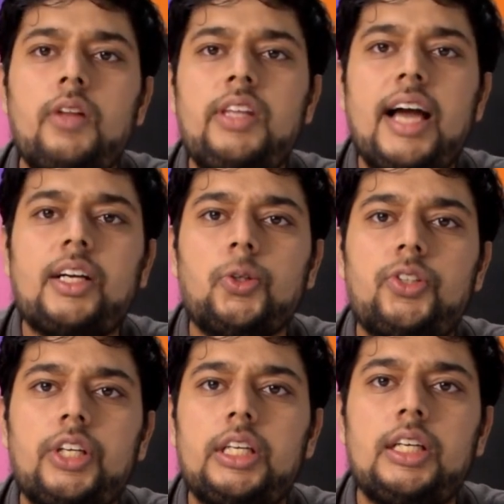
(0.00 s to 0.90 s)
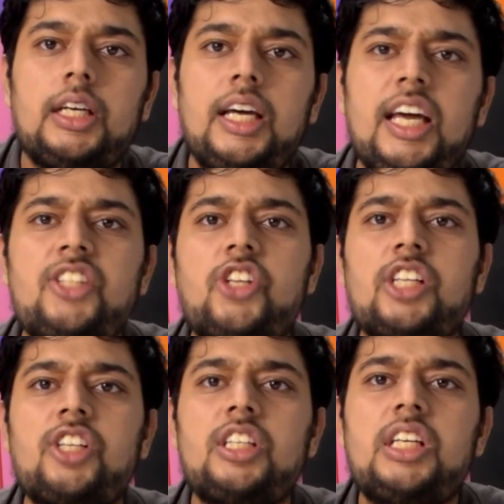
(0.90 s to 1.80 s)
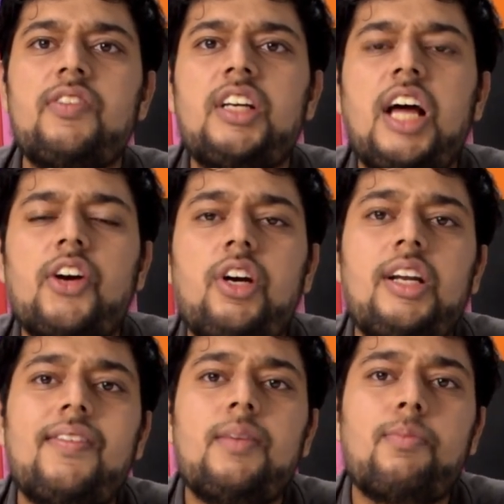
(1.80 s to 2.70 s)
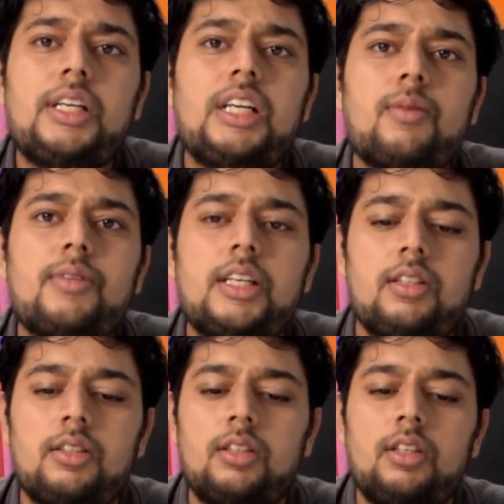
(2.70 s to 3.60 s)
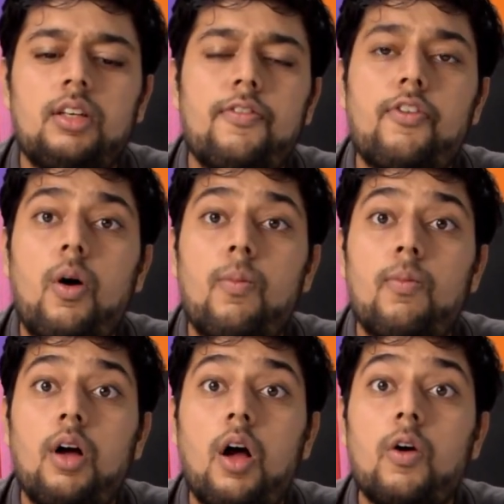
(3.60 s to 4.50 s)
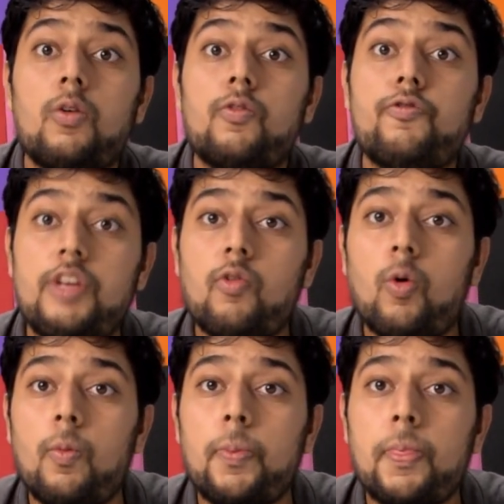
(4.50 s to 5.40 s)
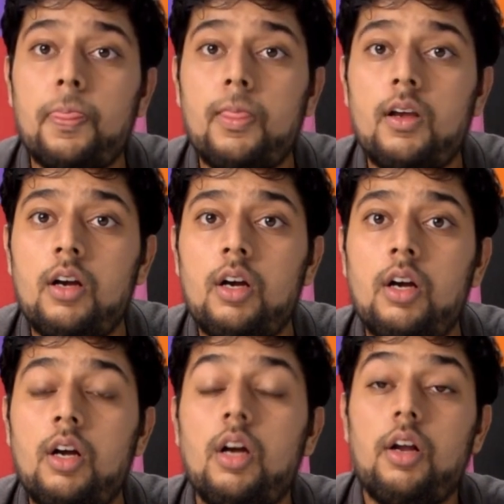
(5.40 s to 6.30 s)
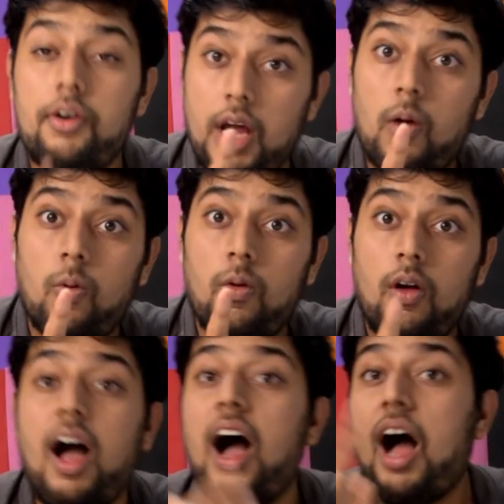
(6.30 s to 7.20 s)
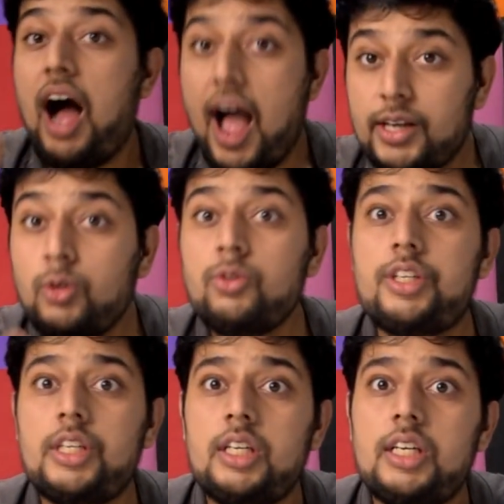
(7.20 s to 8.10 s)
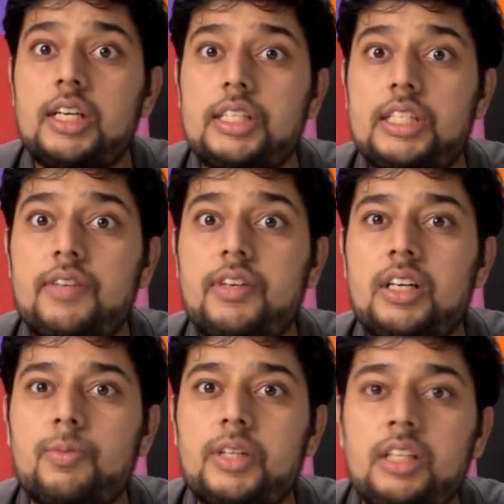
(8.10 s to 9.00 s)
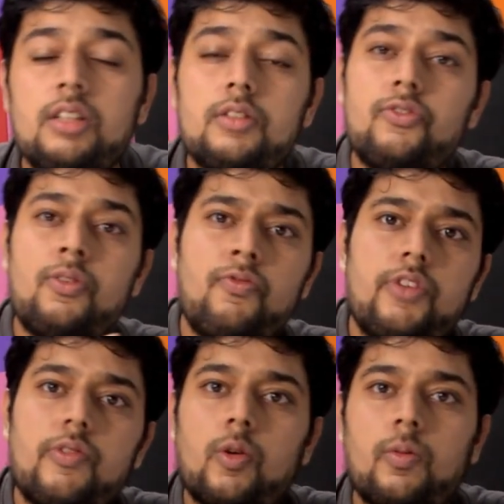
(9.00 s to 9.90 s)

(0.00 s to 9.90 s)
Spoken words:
the Iqoo 3, it just received an Android 11 beta update from Vivo. Now, Iqoo 3 received an update from Vivo.